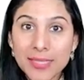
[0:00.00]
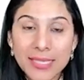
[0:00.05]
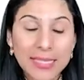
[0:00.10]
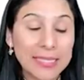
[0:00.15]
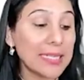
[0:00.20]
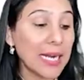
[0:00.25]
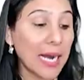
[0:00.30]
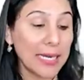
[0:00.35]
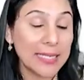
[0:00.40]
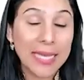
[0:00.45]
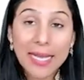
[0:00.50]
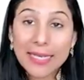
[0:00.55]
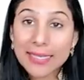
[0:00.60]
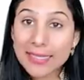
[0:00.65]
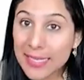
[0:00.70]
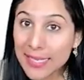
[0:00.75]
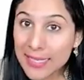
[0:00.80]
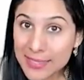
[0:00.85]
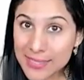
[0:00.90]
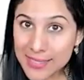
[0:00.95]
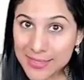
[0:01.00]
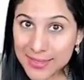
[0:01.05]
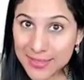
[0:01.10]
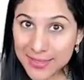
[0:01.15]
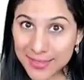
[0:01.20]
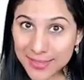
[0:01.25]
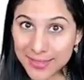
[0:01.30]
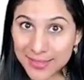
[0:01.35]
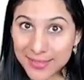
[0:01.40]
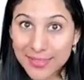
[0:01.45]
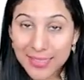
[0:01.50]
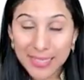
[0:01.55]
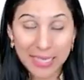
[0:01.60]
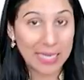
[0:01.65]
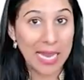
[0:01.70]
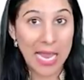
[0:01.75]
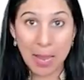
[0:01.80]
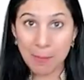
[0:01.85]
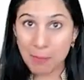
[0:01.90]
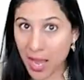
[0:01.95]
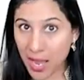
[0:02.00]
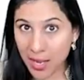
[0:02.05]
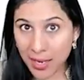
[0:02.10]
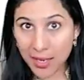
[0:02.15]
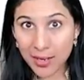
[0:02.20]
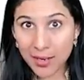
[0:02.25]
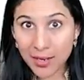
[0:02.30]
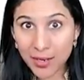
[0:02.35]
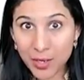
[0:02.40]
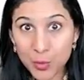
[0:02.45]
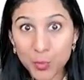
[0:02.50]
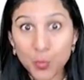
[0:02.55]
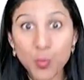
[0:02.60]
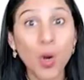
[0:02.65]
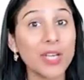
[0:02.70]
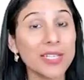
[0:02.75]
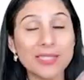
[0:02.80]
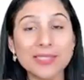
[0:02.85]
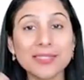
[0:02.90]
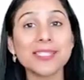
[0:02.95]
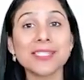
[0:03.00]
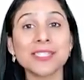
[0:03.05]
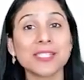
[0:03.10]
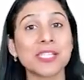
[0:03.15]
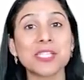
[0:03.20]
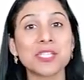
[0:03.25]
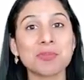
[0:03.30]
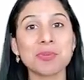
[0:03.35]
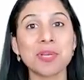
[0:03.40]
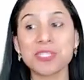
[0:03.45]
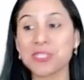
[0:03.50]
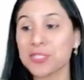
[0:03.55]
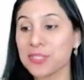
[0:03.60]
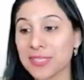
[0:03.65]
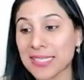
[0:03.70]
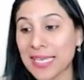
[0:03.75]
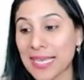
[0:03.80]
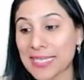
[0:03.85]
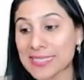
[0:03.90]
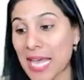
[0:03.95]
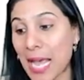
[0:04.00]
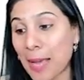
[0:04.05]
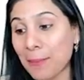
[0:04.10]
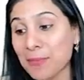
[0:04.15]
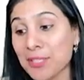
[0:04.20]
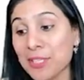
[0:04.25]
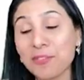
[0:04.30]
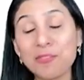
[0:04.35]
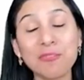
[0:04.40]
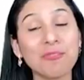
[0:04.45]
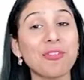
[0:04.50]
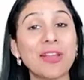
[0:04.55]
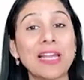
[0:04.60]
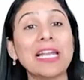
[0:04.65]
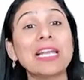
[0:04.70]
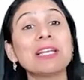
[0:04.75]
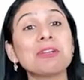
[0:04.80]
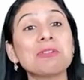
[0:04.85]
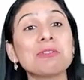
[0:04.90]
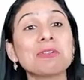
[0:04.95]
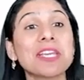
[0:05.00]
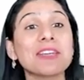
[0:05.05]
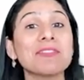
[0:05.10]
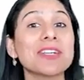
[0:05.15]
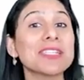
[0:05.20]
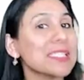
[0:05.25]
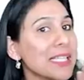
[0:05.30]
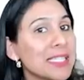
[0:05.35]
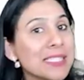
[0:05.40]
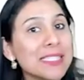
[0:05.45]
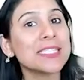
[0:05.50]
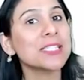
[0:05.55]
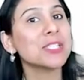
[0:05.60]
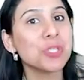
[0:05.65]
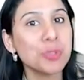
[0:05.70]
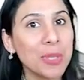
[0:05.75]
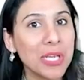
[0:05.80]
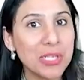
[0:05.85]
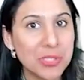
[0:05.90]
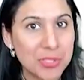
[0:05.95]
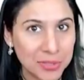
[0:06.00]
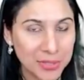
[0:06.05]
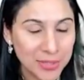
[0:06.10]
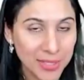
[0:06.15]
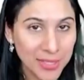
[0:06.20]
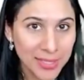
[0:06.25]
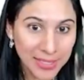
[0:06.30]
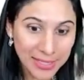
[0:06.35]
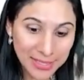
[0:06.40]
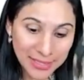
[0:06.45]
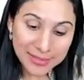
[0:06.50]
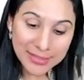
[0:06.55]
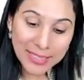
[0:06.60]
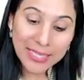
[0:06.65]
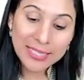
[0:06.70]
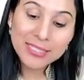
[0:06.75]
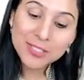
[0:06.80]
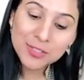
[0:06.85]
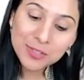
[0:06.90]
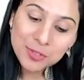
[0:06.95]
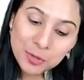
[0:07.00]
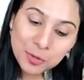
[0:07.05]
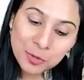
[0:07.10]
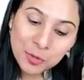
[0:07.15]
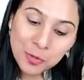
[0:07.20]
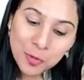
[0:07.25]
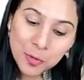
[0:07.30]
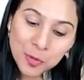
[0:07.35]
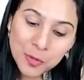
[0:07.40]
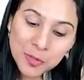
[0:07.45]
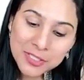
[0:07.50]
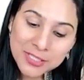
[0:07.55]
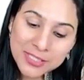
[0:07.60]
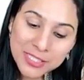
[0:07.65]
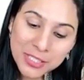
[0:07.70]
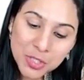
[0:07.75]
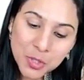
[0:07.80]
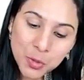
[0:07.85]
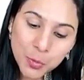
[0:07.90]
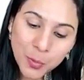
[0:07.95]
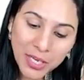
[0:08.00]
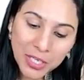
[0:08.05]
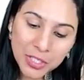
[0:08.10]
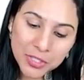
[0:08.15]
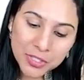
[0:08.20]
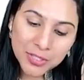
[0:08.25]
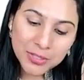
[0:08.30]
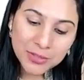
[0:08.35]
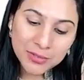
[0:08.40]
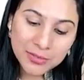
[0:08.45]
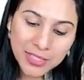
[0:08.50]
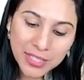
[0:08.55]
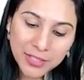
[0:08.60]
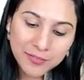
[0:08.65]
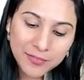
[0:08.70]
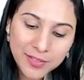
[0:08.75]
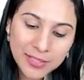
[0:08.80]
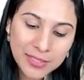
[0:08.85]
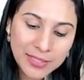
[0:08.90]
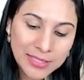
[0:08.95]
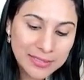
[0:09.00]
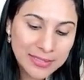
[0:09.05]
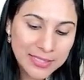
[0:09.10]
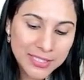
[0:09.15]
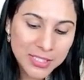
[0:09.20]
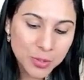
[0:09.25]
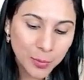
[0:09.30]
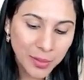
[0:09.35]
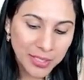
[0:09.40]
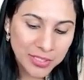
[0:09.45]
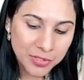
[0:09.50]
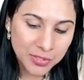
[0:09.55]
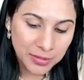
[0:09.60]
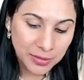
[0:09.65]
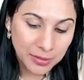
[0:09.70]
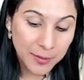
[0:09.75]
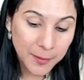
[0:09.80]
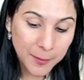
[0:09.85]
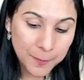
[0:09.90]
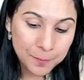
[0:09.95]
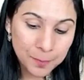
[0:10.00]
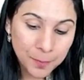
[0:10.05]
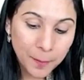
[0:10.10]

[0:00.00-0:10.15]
In cardiac arrest? In MI? What is the situation? The examiner failed to give us a situation. There is no situation given in this question.